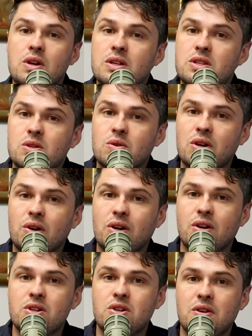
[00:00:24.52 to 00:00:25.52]
You can still go
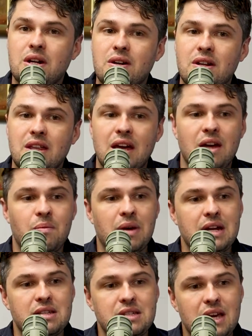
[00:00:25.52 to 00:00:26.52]
contrary to that. It
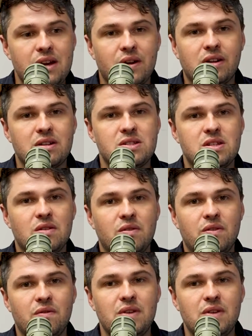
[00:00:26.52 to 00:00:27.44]
might say you're a conservative